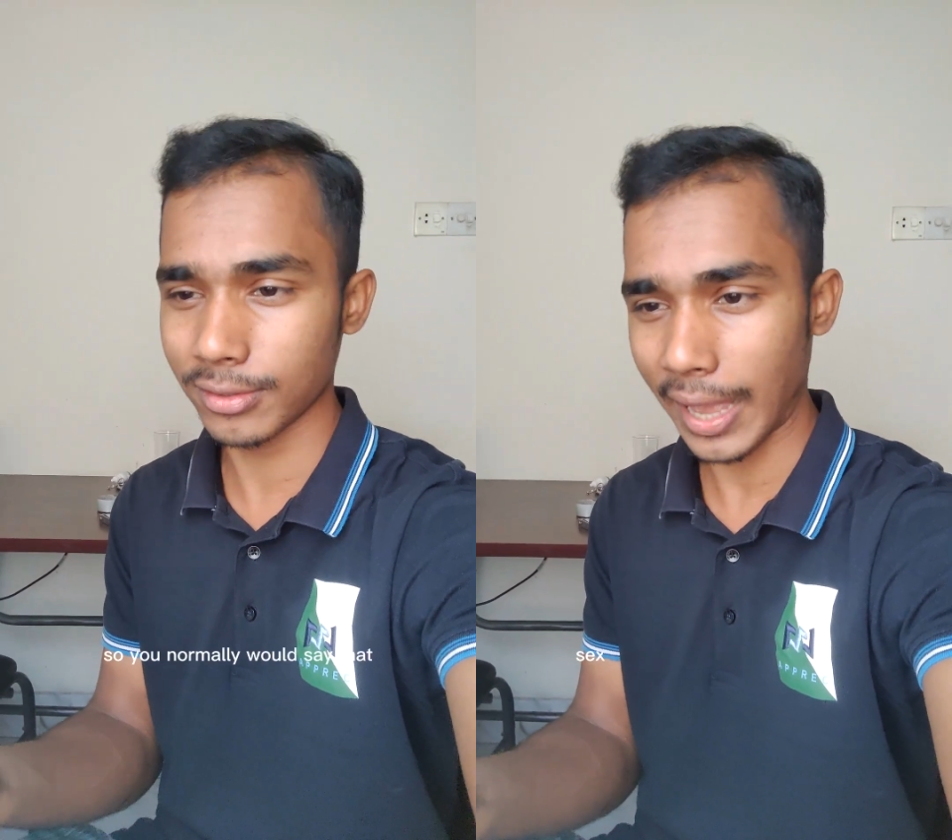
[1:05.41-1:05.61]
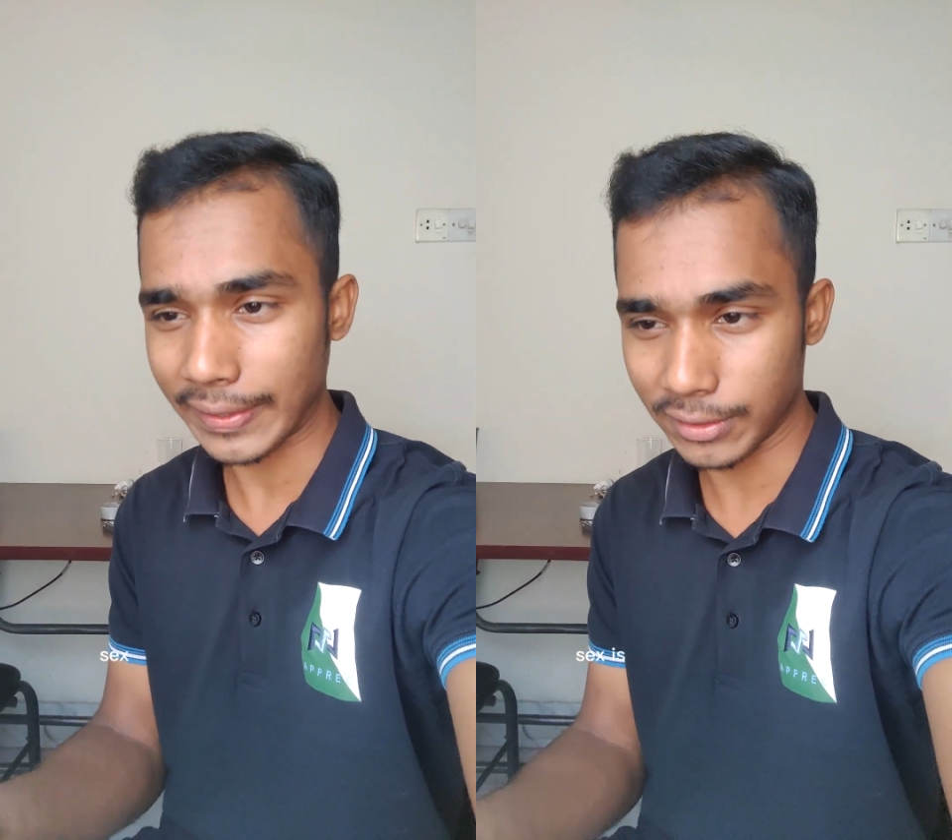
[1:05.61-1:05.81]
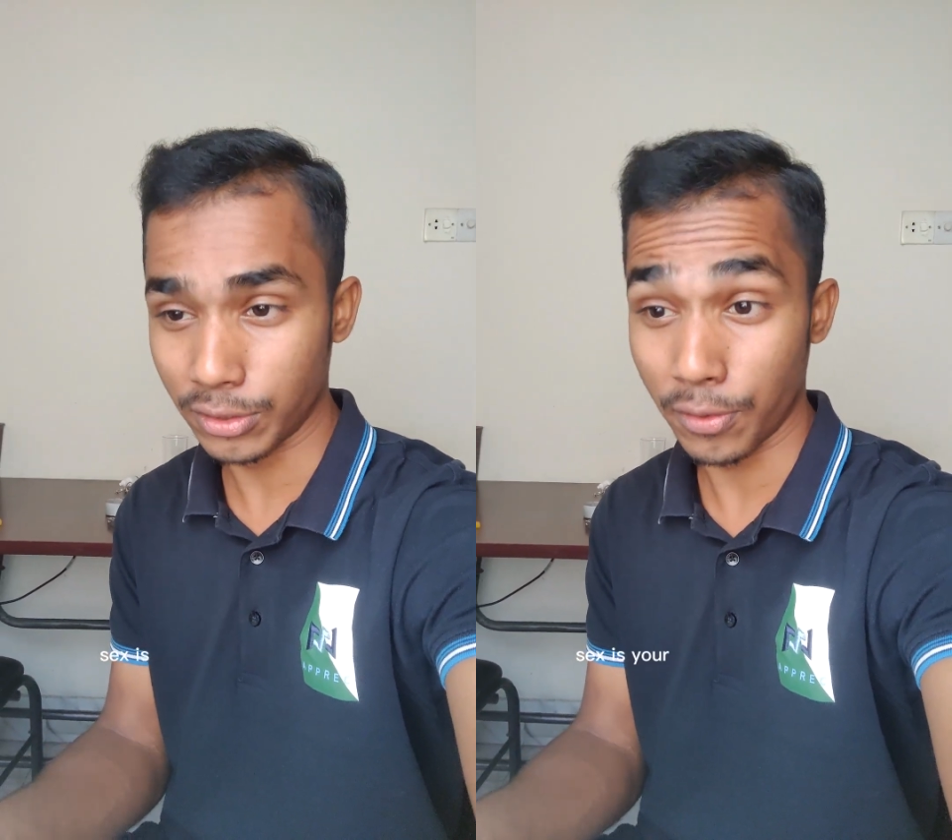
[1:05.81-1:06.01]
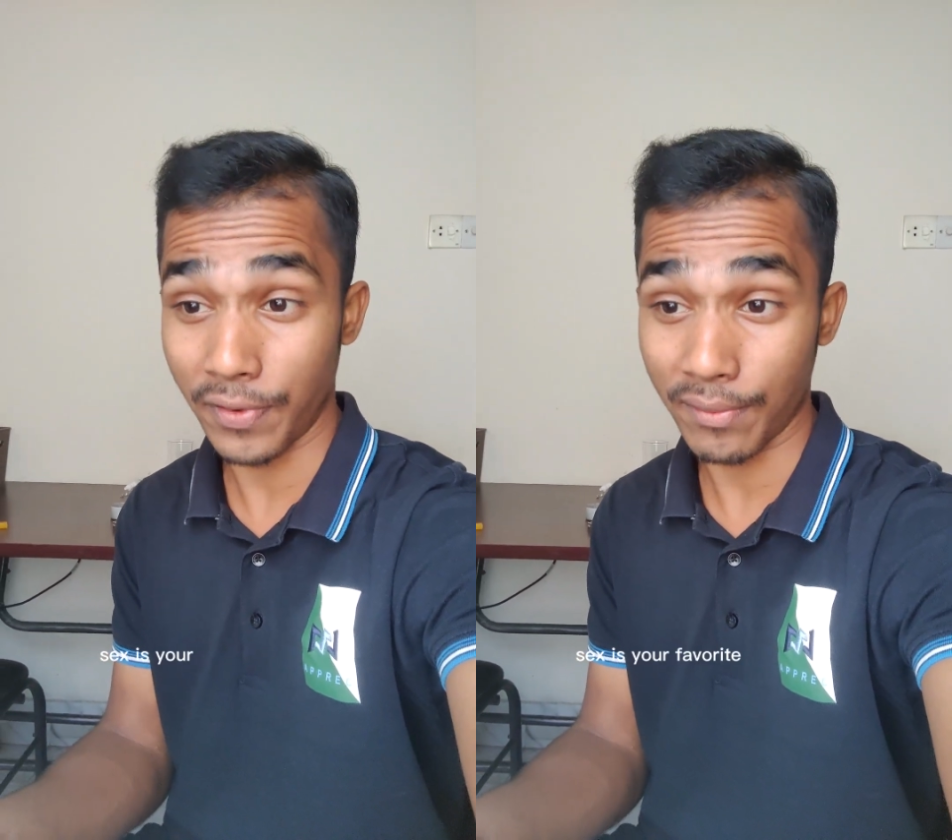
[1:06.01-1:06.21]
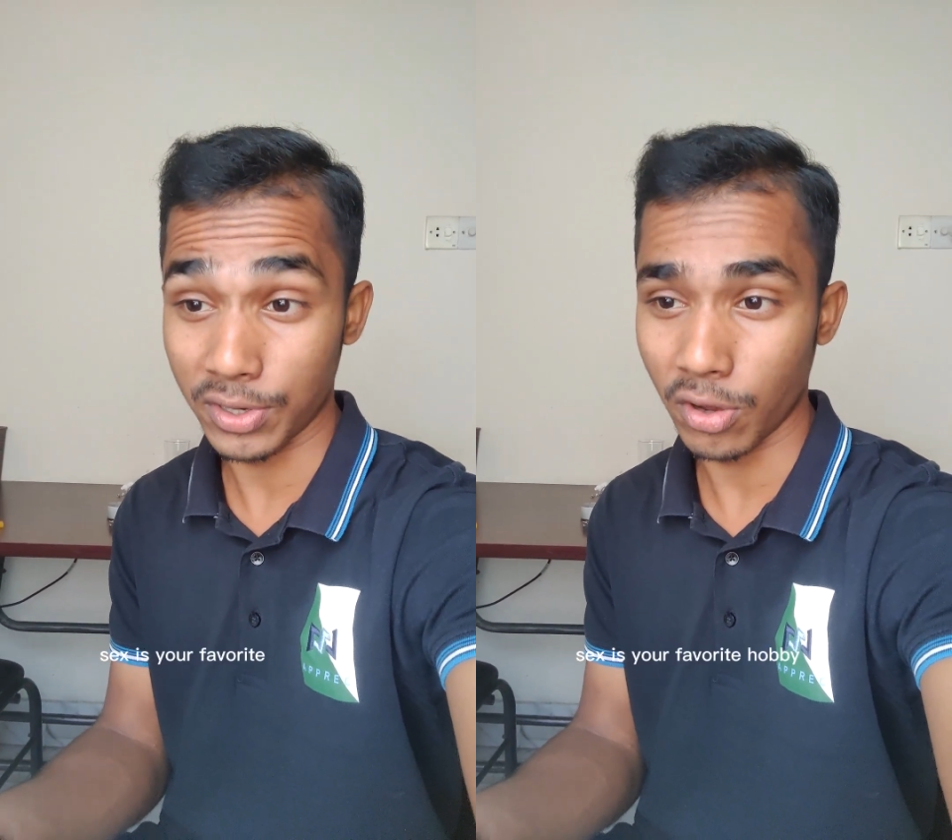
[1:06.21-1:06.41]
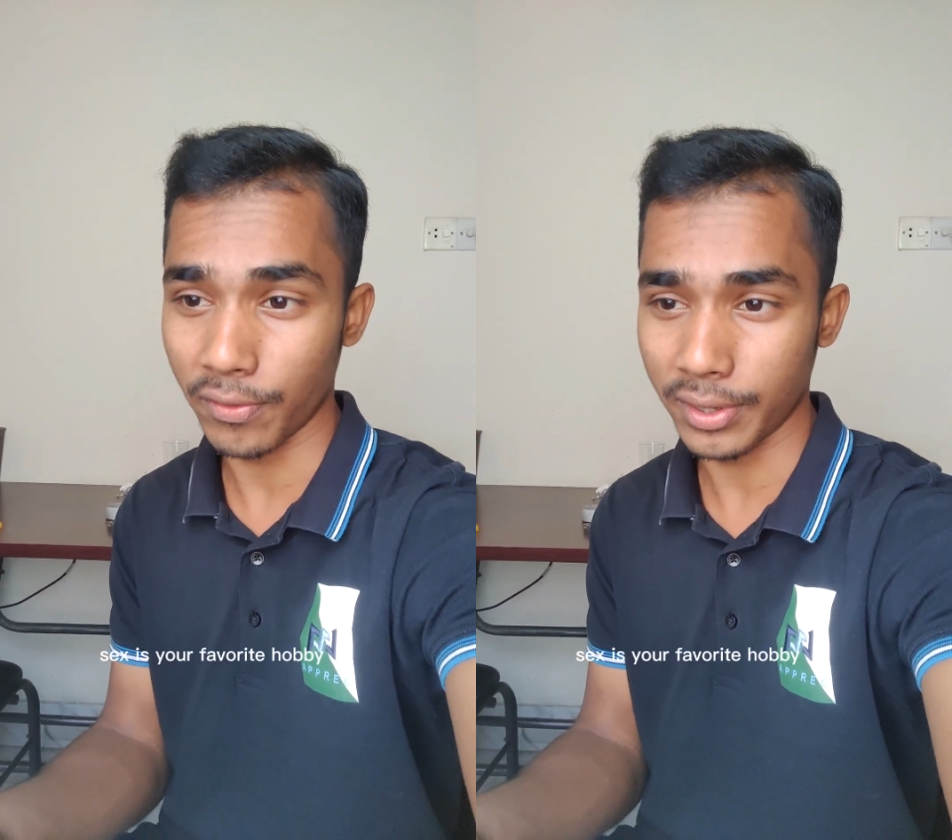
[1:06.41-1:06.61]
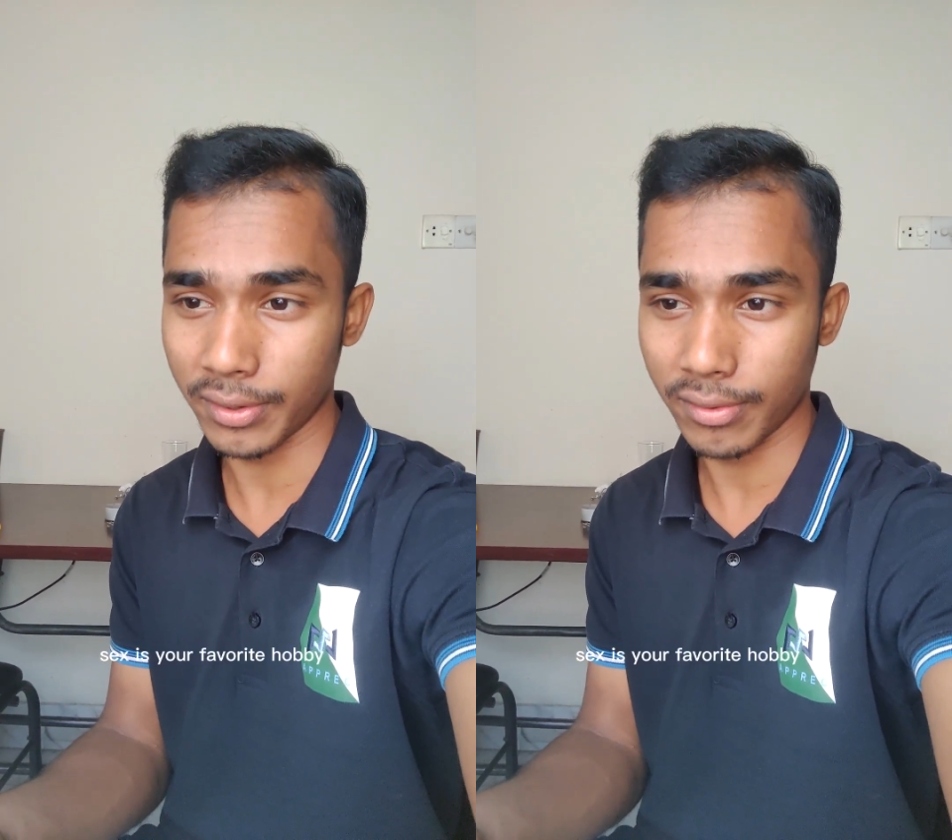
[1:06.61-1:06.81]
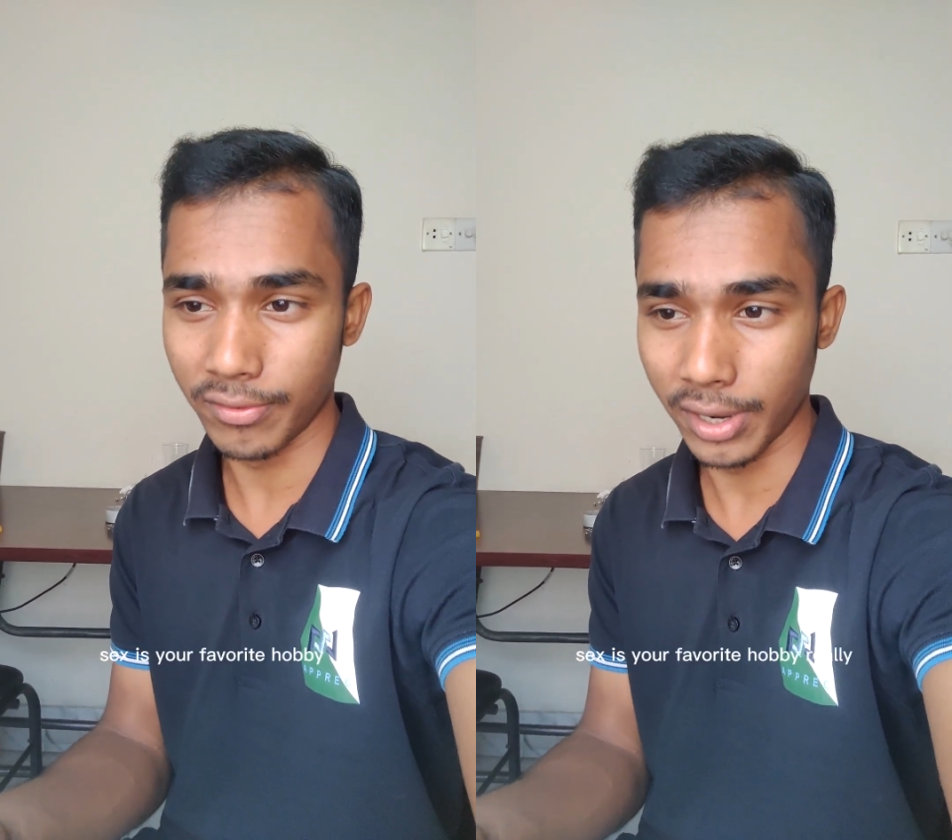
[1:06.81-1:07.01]
sex is your favorite hobby.
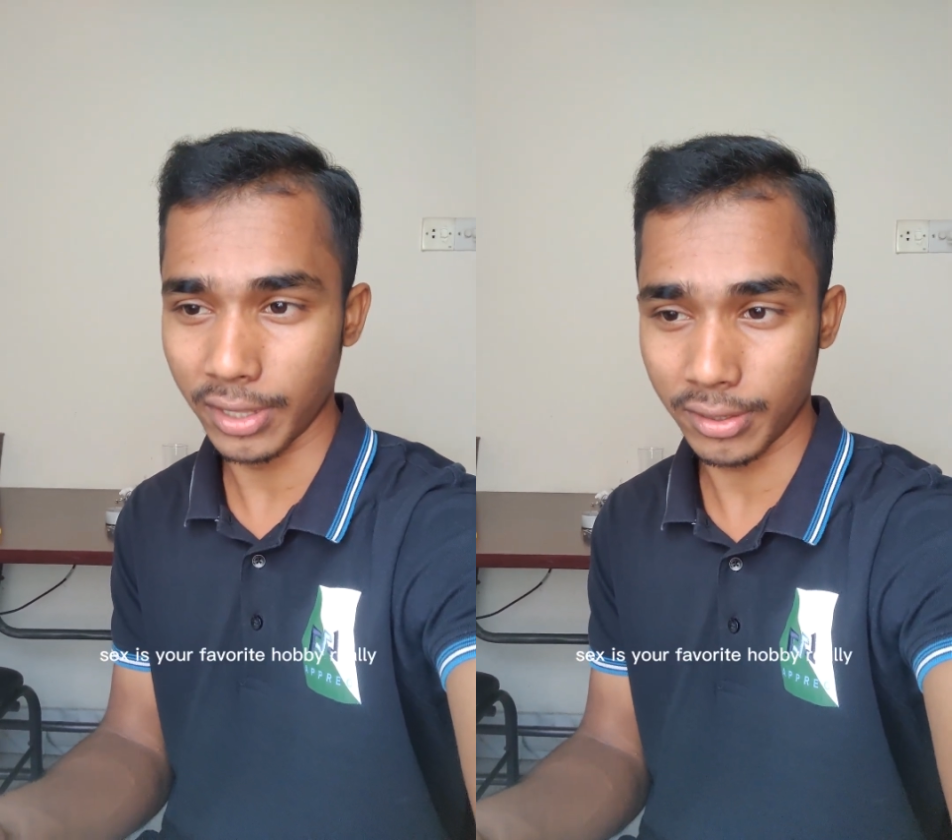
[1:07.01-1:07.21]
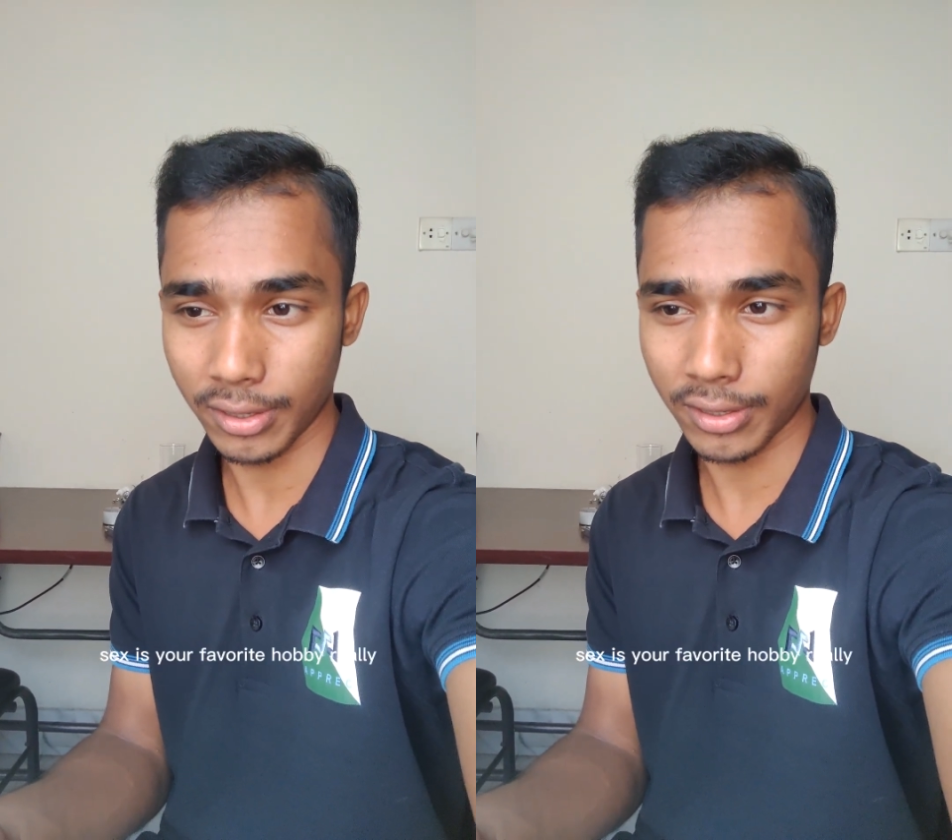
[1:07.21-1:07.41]
Really?